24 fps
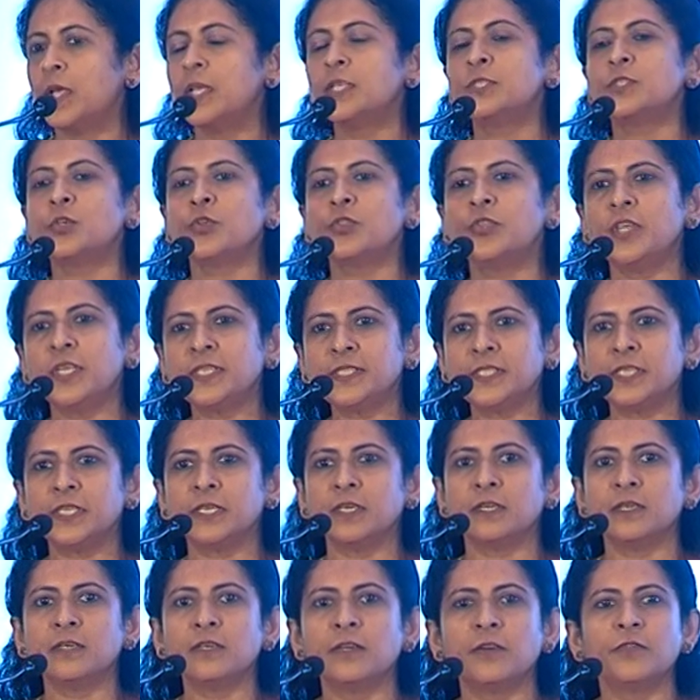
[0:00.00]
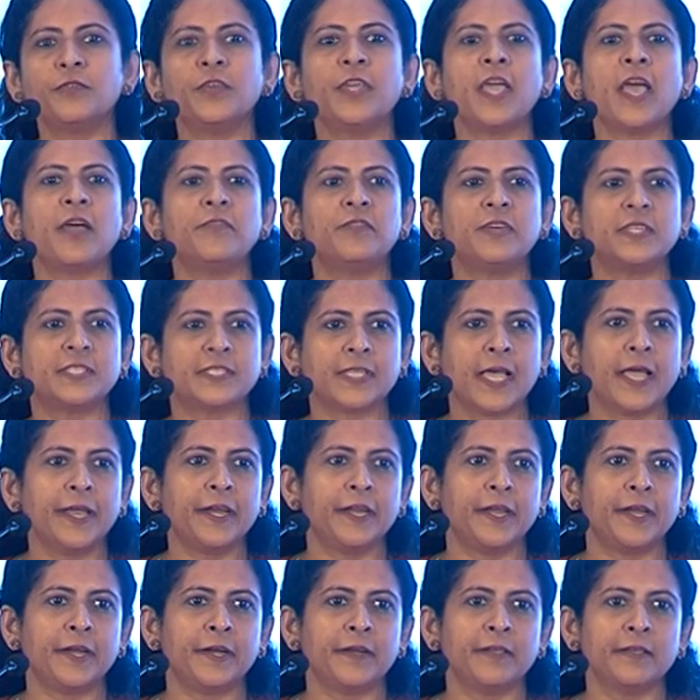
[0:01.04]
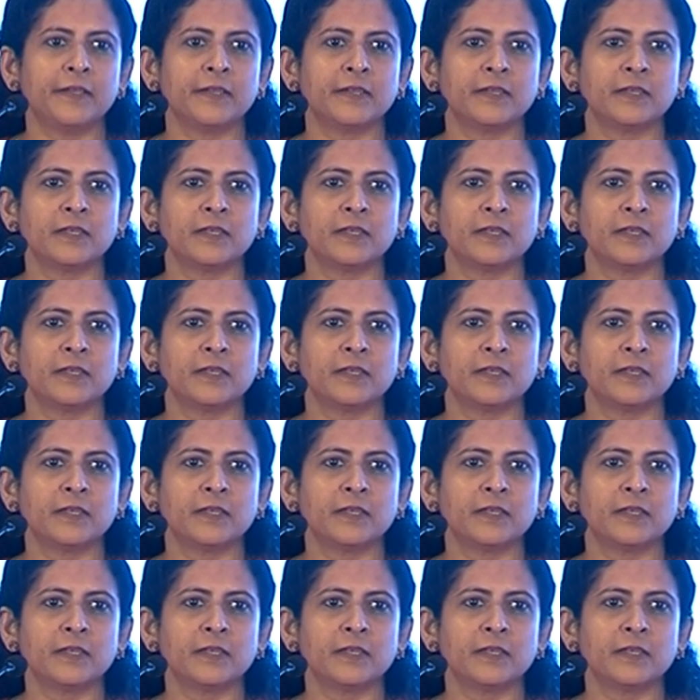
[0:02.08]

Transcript: So this year, we have decided